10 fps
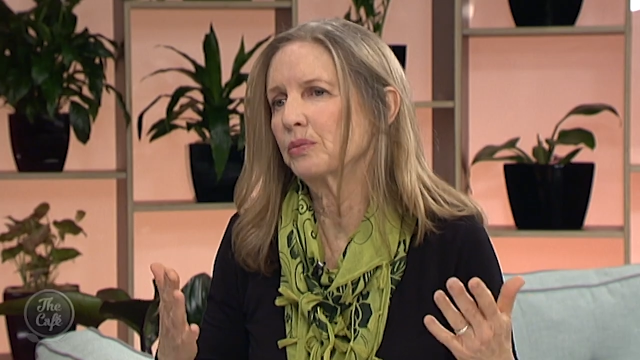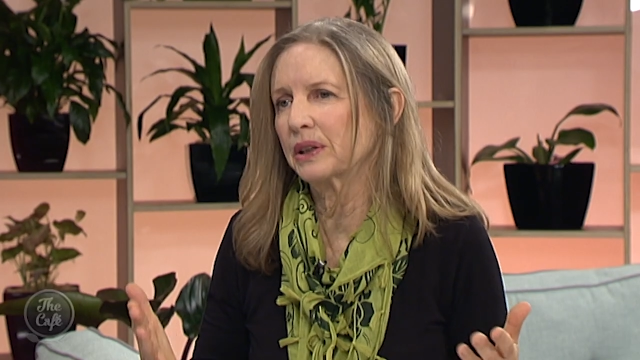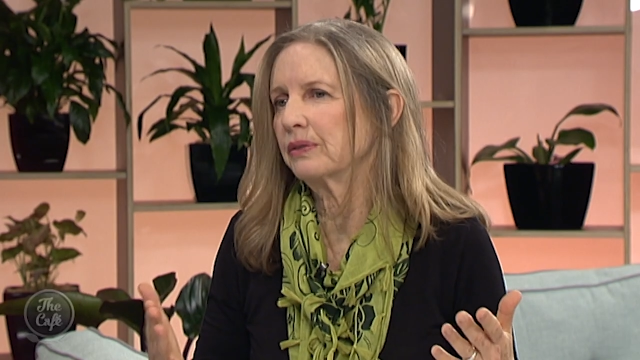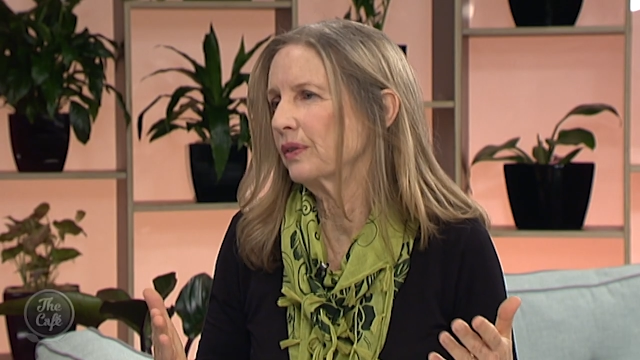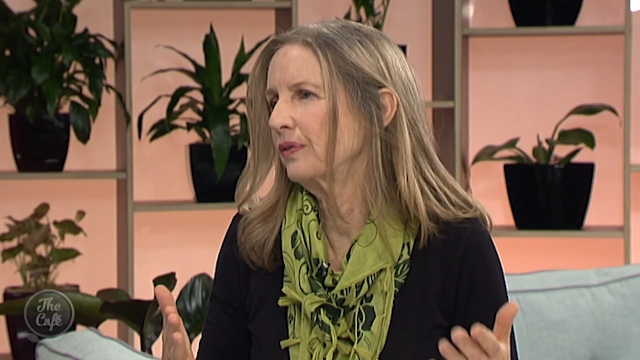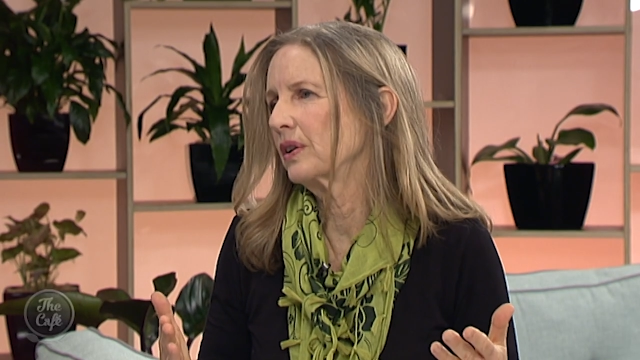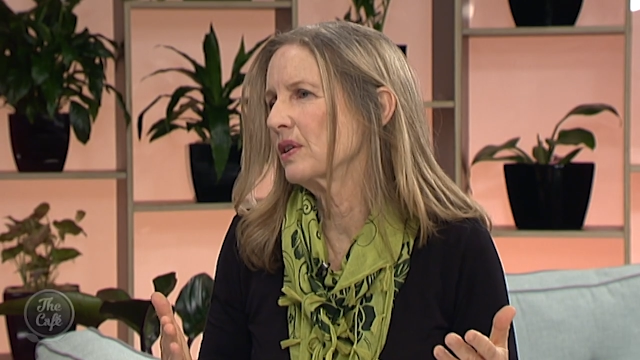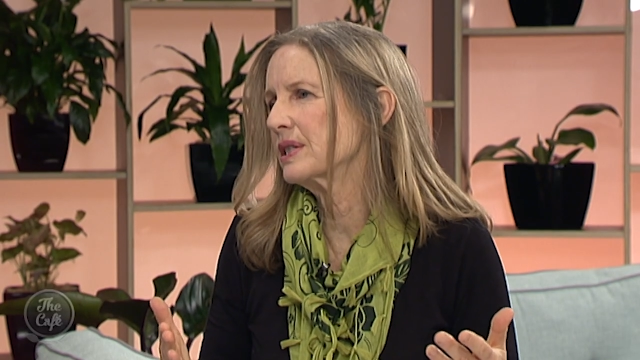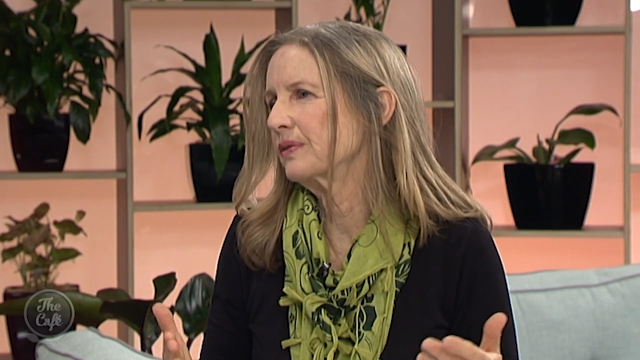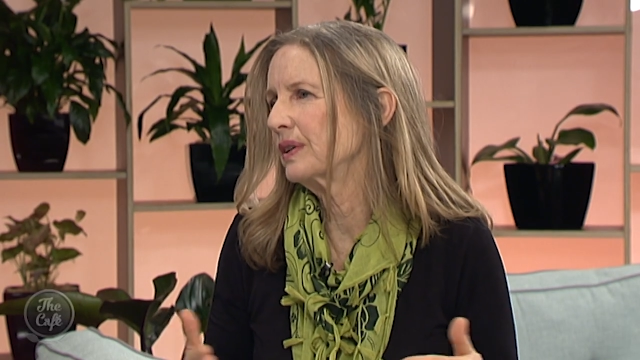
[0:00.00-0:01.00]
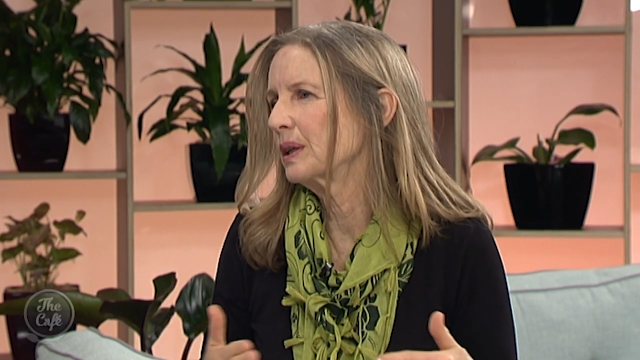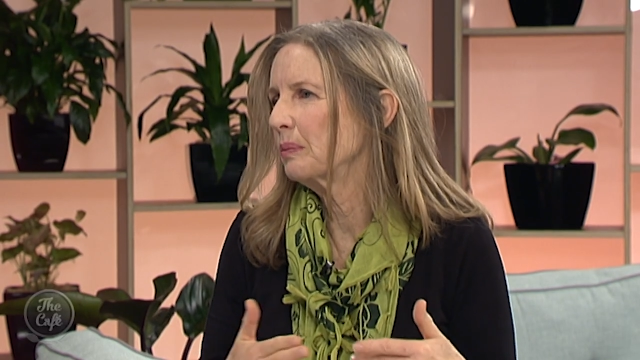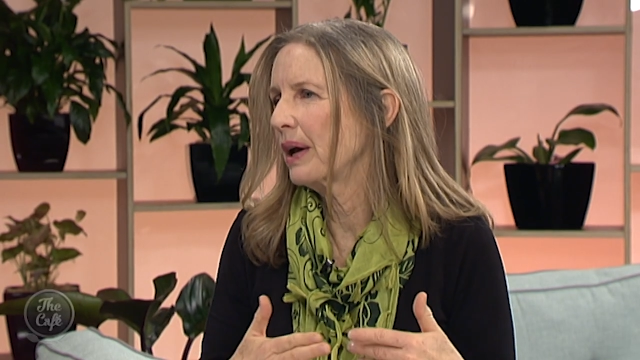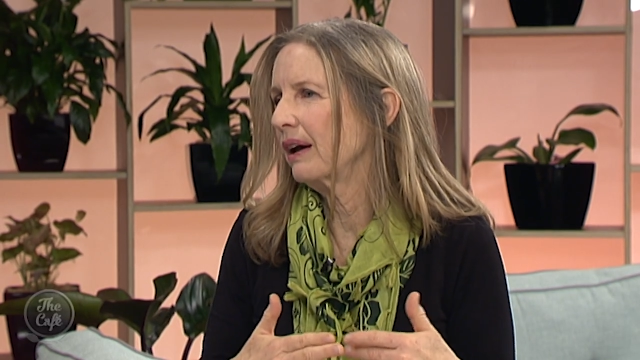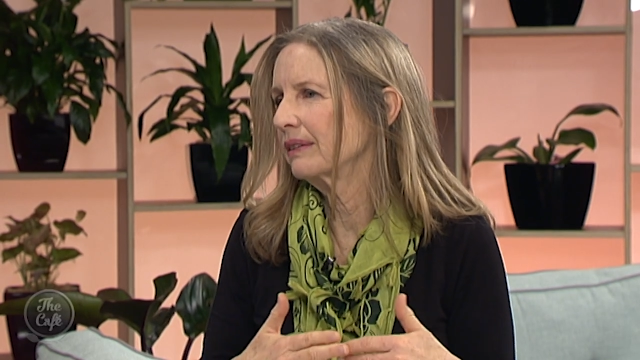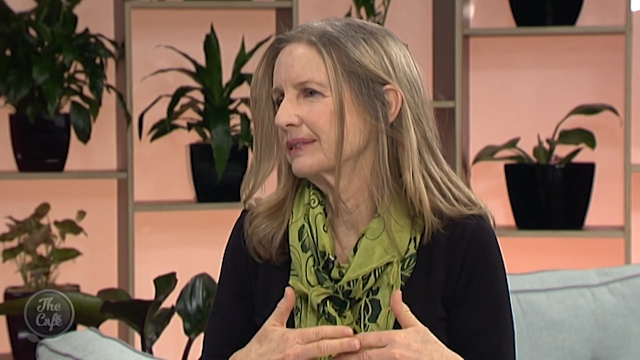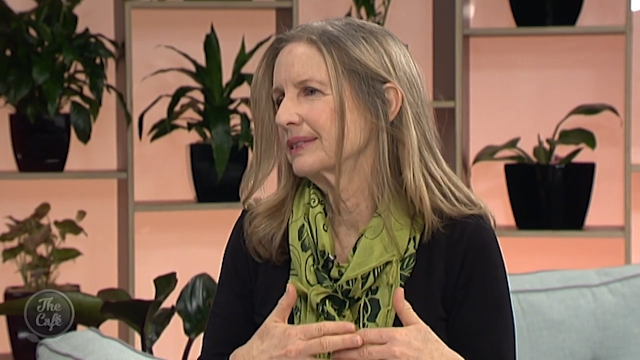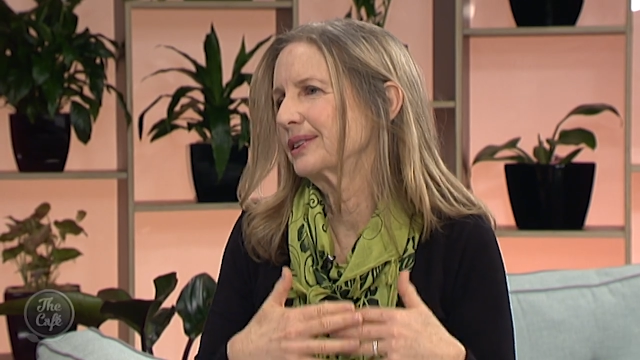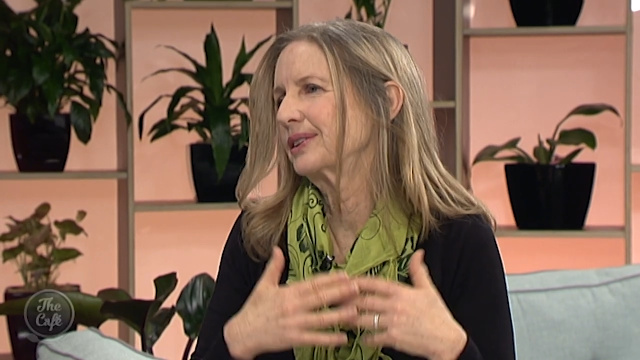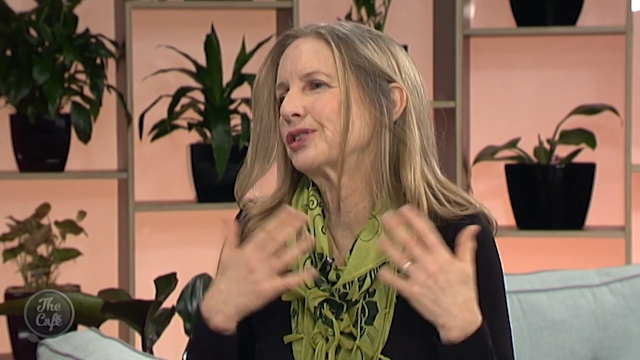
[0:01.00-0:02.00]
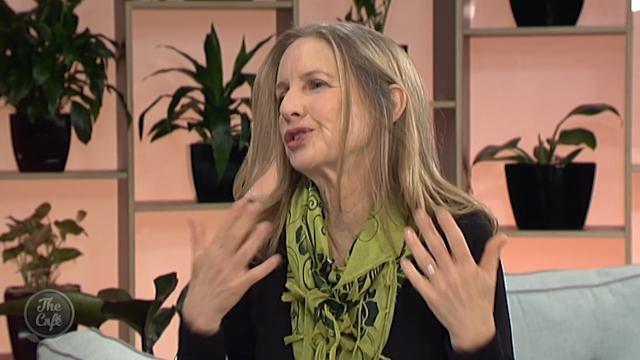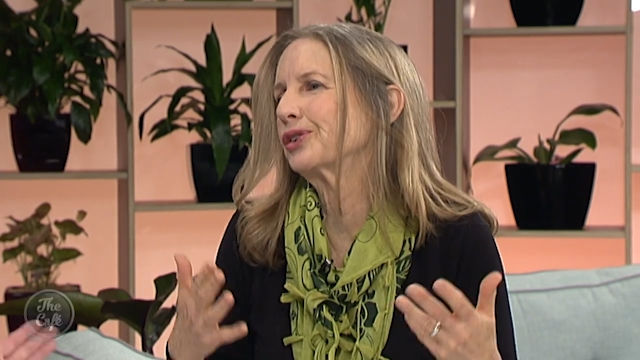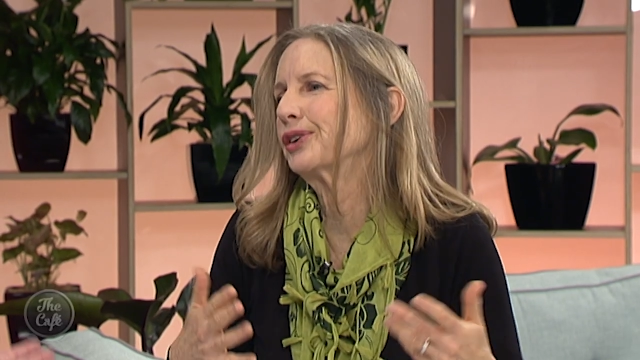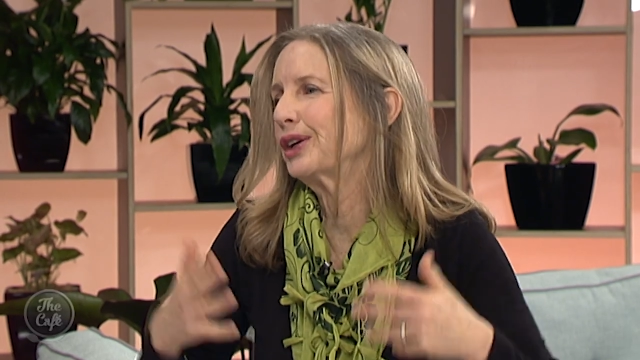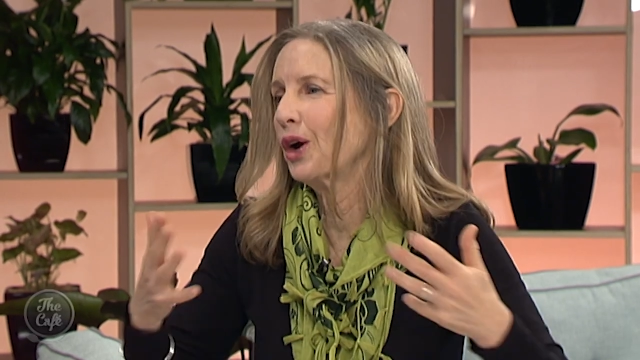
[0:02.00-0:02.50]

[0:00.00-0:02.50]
a wonderful philosophy about joy,